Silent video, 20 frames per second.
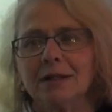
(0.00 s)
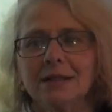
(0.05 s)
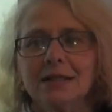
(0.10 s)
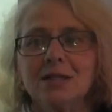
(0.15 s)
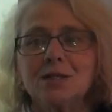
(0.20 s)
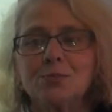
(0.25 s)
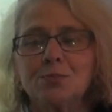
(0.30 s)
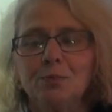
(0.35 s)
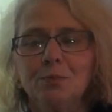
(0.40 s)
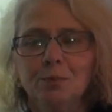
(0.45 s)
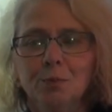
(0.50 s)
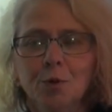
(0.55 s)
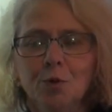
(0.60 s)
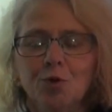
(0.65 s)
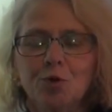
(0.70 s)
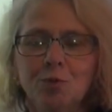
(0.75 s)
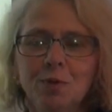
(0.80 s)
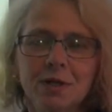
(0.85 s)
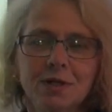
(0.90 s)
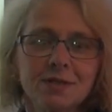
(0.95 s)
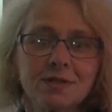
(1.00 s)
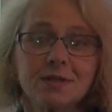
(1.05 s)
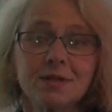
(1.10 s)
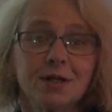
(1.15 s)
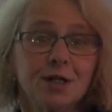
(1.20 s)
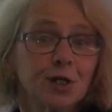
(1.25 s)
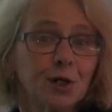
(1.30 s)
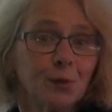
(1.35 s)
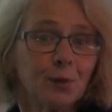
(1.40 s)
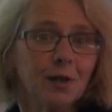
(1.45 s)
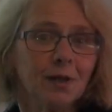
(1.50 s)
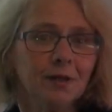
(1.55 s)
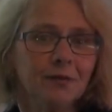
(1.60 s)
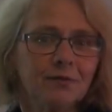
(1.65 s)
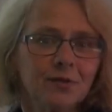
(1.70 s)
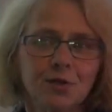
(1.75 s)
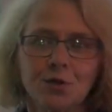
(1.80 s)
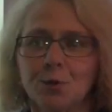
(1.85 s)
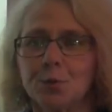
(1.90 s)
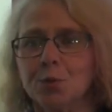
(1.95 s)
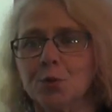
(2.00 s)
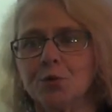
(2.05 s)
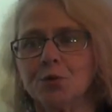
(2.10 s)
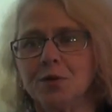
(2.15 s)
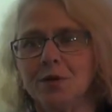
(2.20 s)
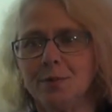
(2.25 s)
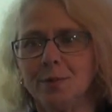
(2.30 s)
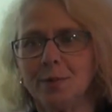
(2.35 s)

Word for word: at least both be considered irrelevant or both